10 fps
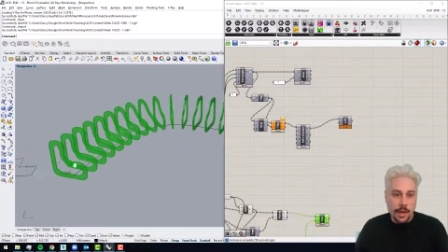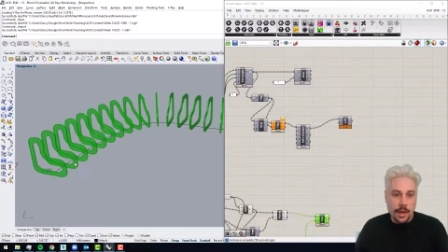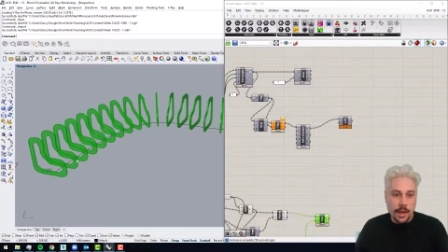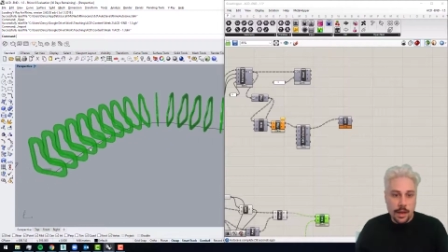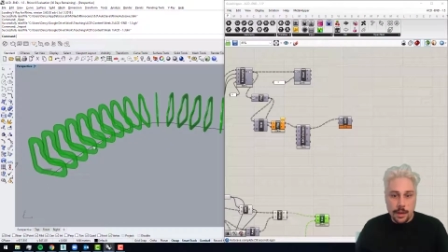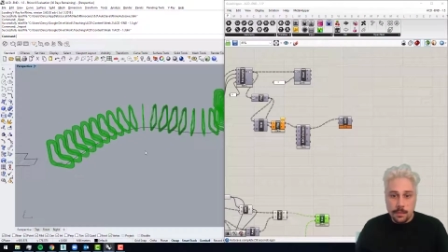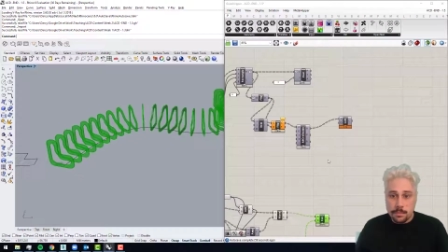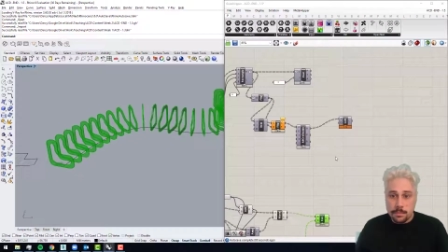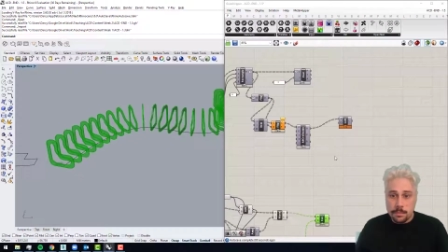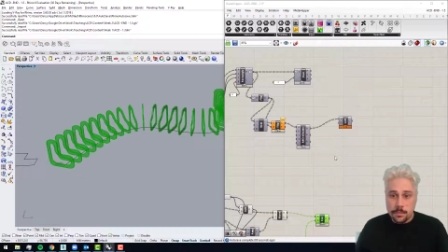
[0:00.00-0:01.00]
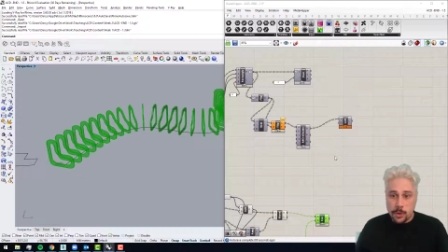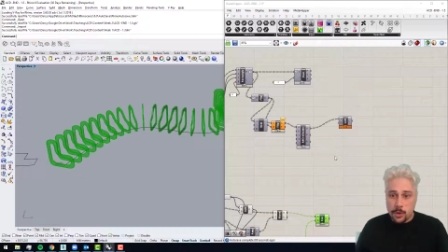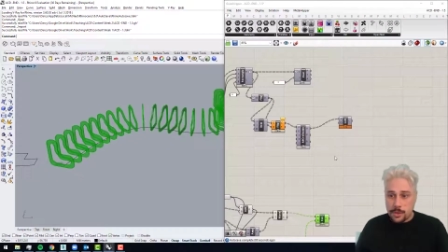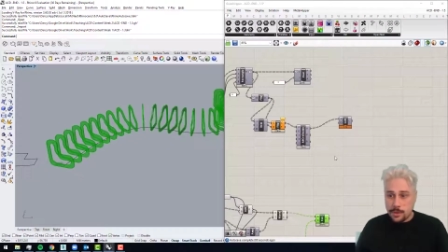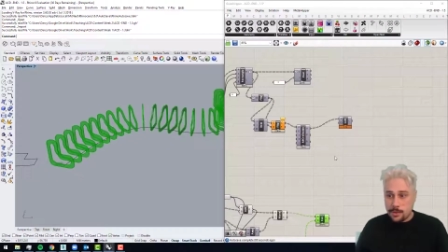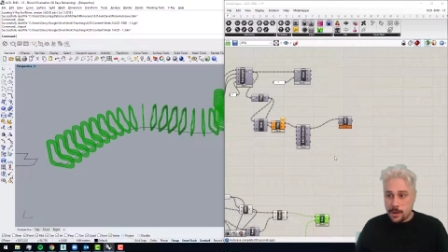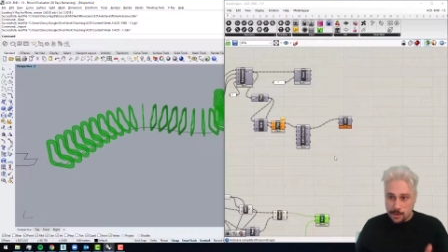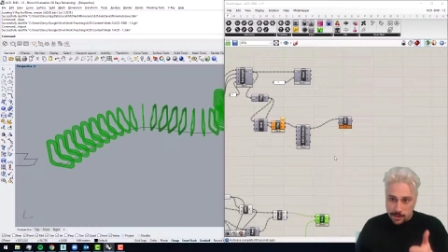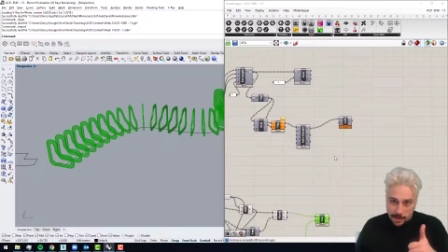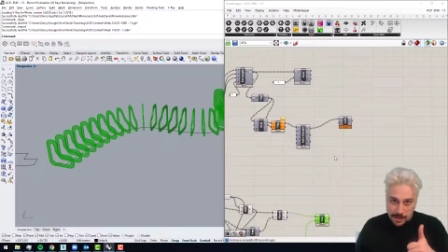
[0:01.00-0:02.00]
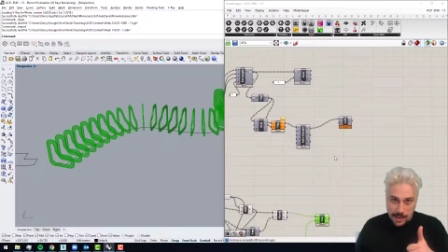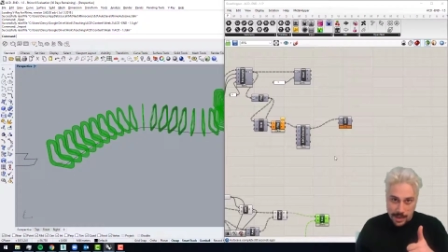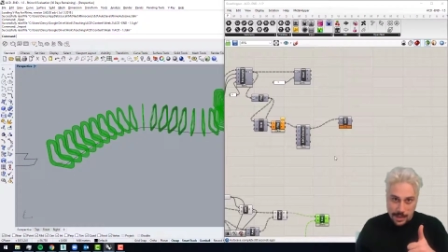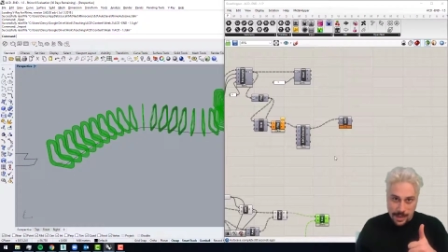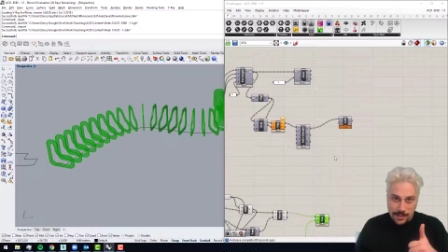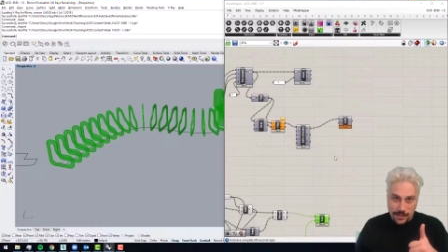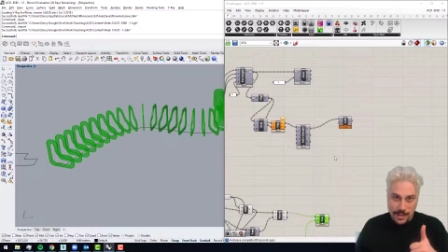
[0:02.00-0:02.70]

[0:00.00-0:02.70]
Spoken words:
Awesome. Well, I'll see you in the next